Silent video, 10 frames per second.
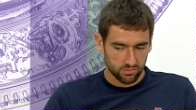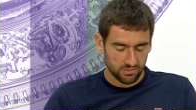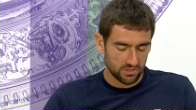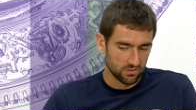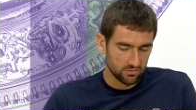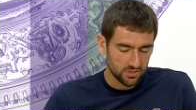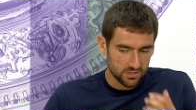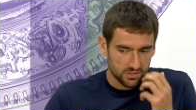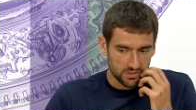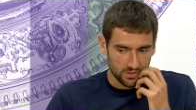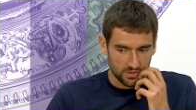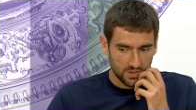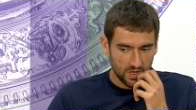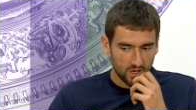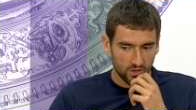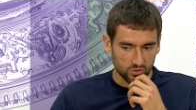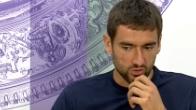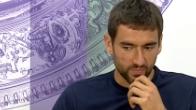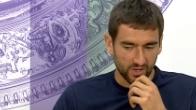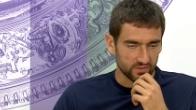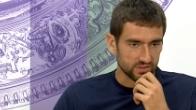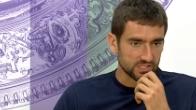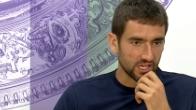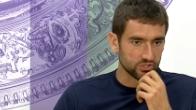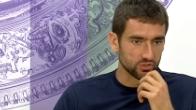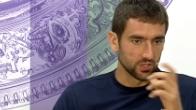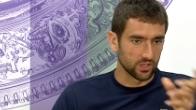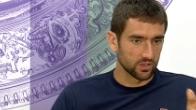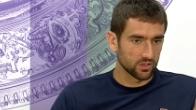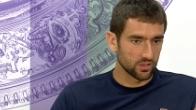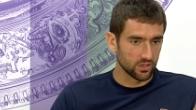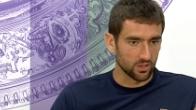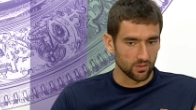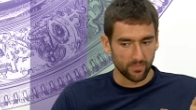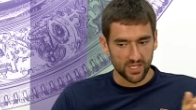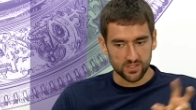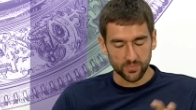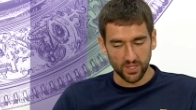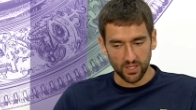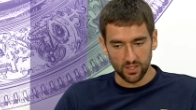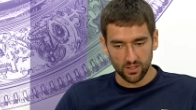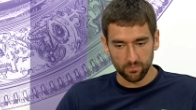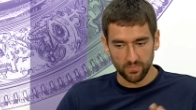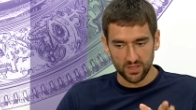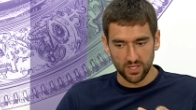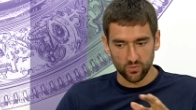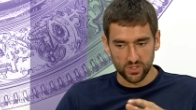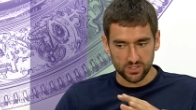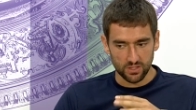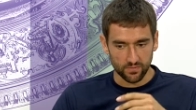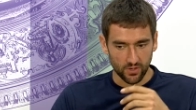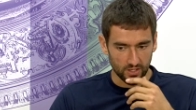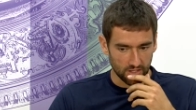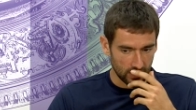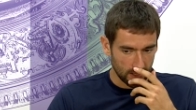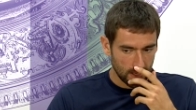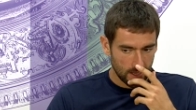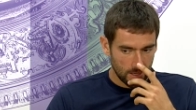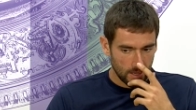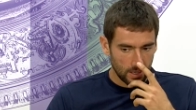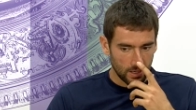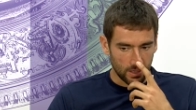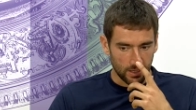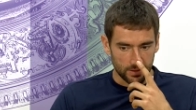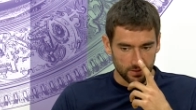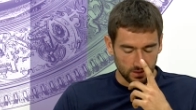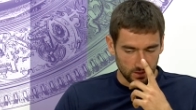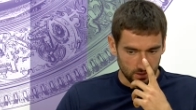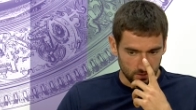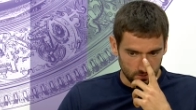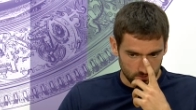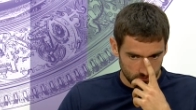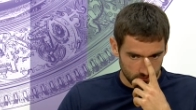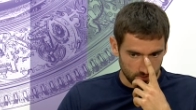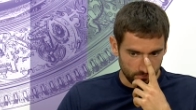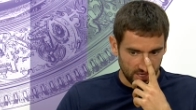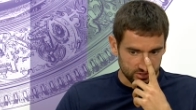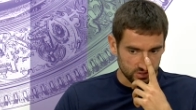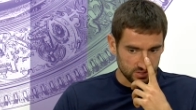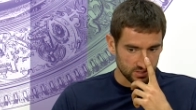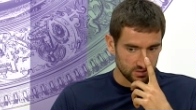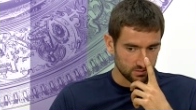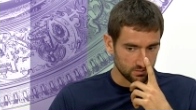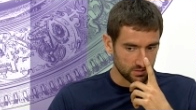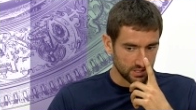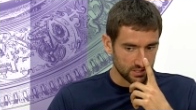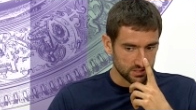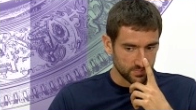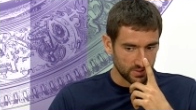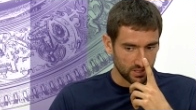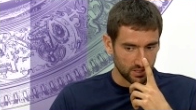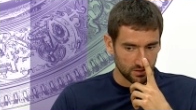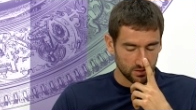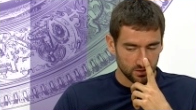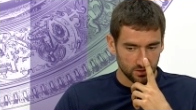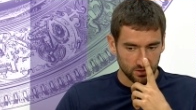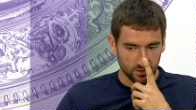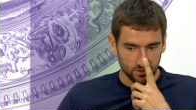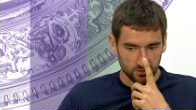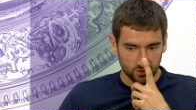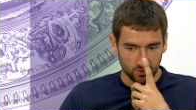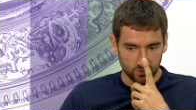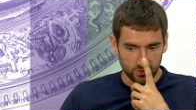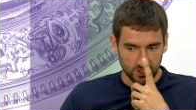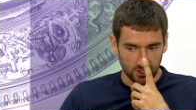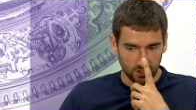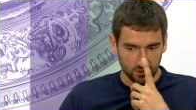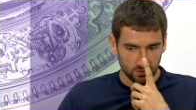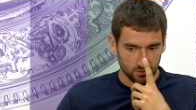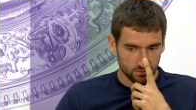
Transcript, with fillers: you know, it's also part of the scheduling. Men's play Monday, Wednesday, Friday. The matches, and the ladies play Tuesday,